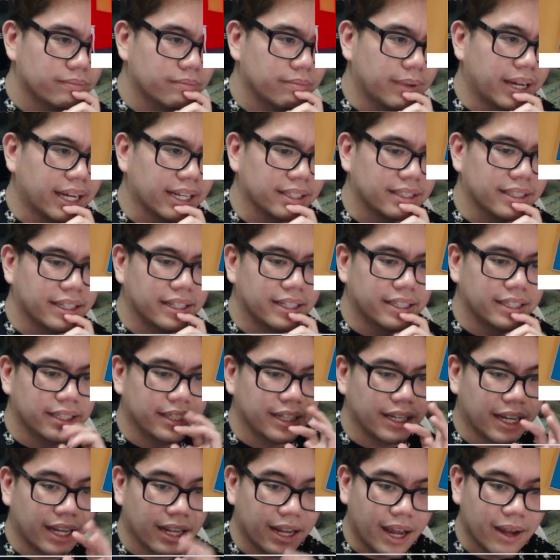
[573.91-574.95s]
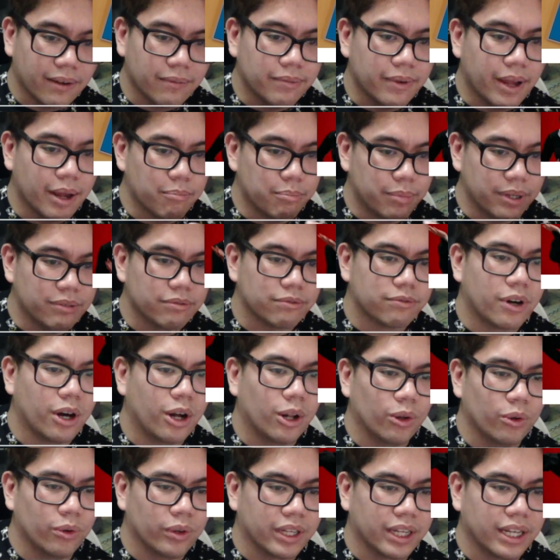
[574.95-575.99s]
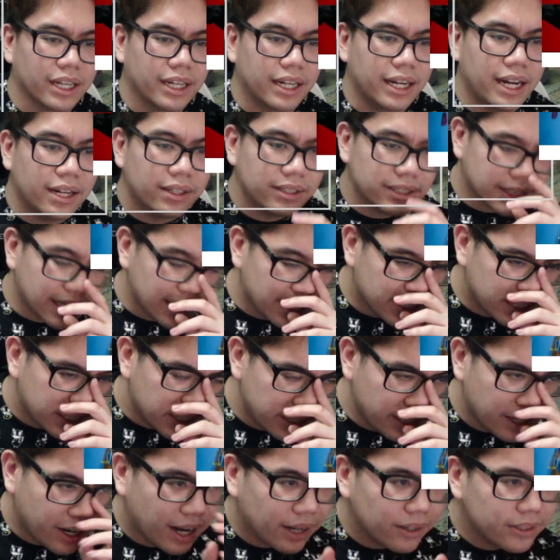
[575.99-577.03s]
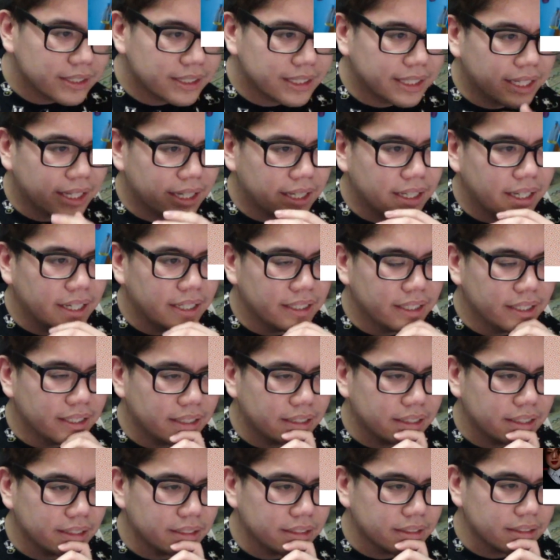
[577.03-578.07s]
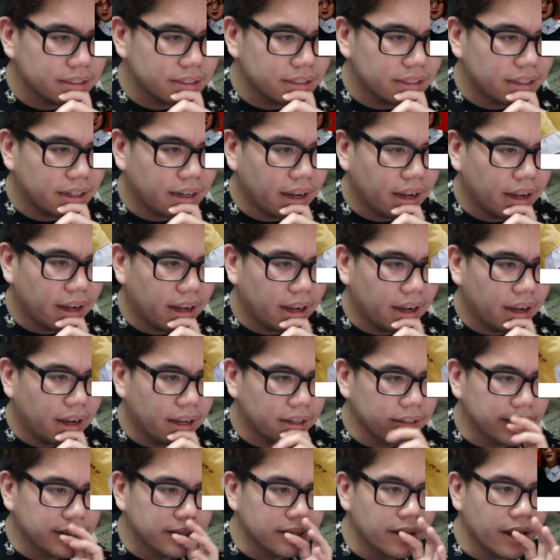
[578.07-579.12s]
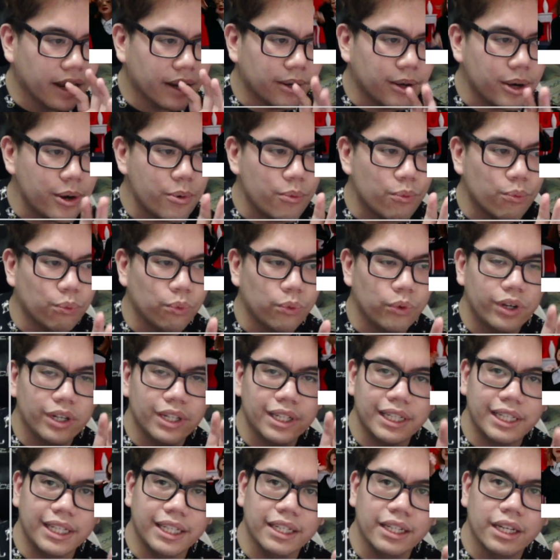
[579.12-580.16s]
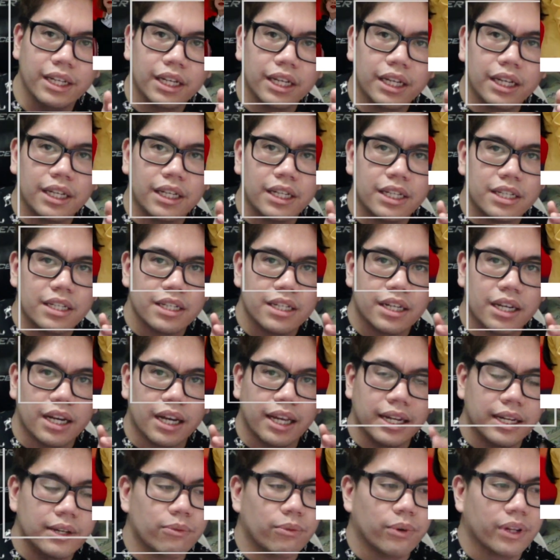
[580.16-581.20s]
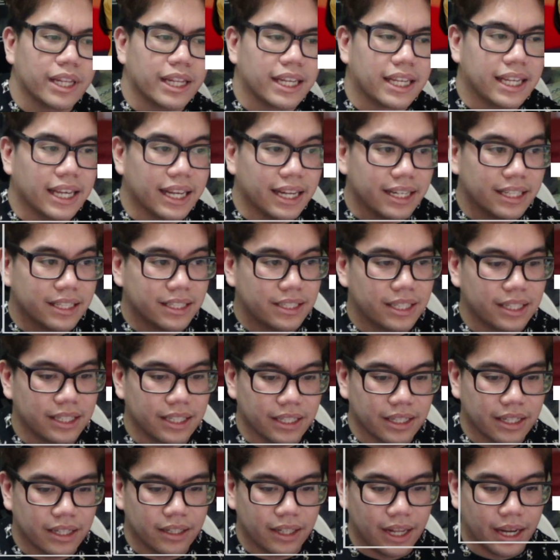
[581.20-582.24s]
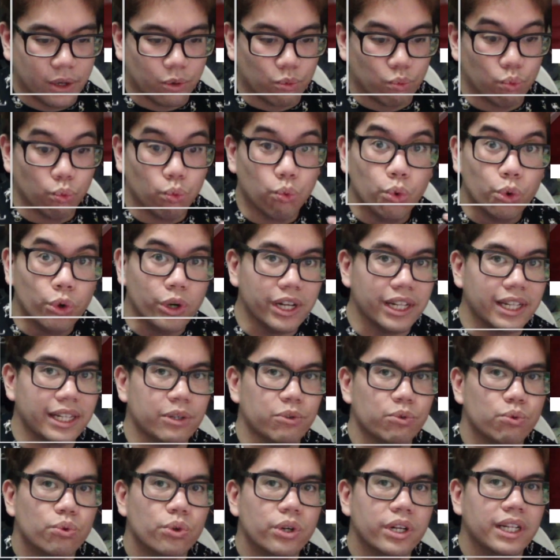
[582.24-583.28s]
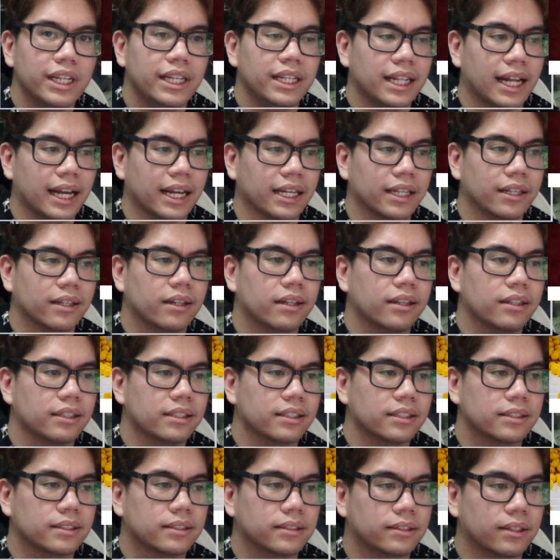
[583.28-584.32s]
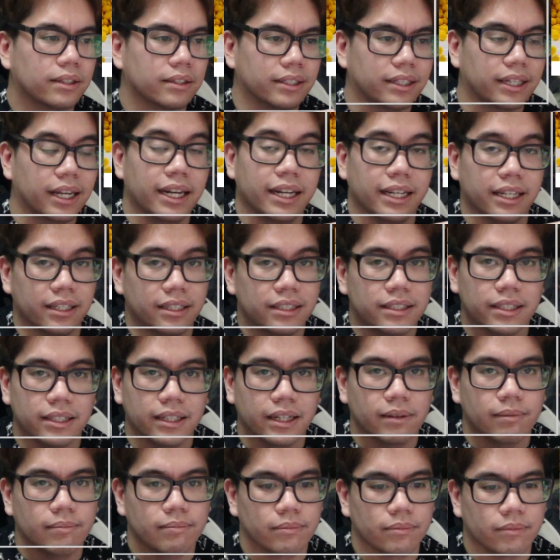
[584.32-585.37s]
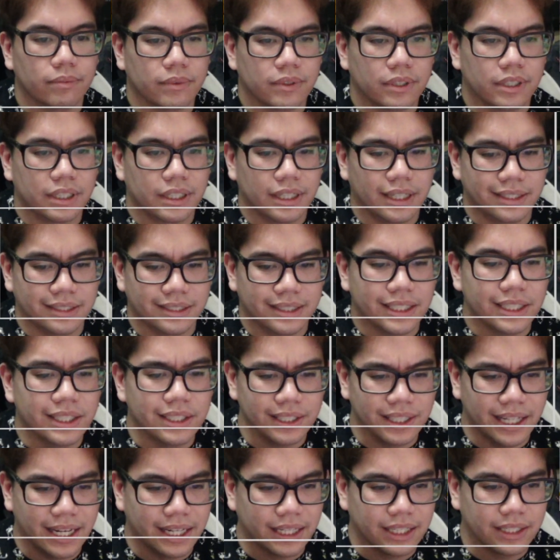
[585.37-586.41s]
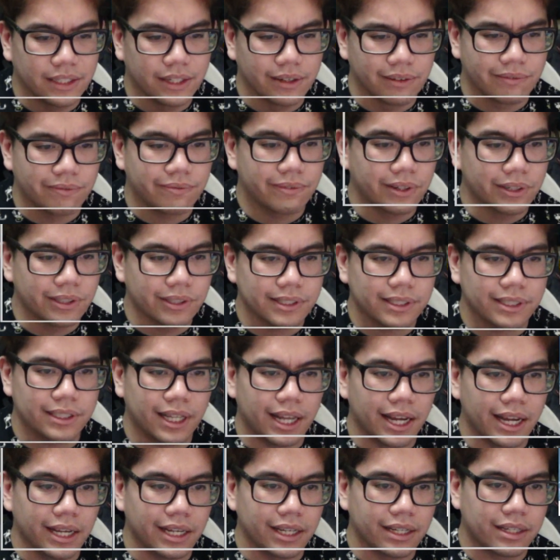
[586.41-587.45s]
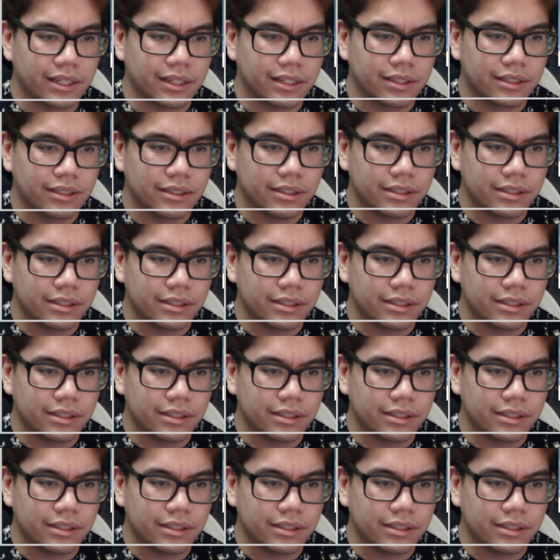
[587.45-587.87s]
back then, and I've been following it, and I was kind of, you know, I was there, and I didn't really get into the, like, really, really, like, start getting into them until, like, their first, like,